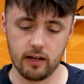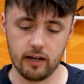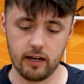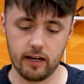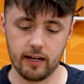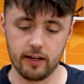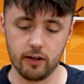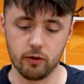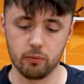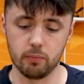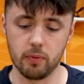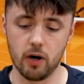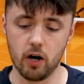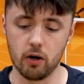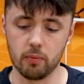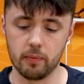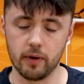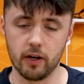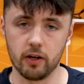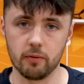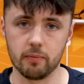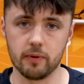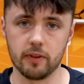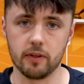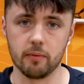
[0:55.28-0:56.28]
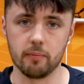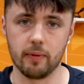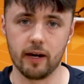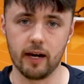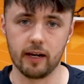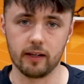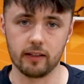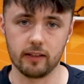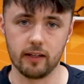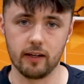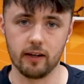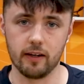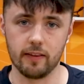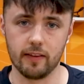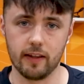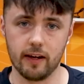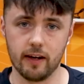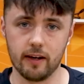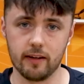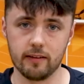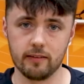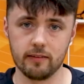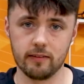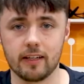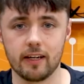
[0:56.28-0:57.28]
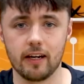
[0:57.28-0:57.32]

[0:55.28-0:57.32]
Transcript: and it'll pop open the back like that.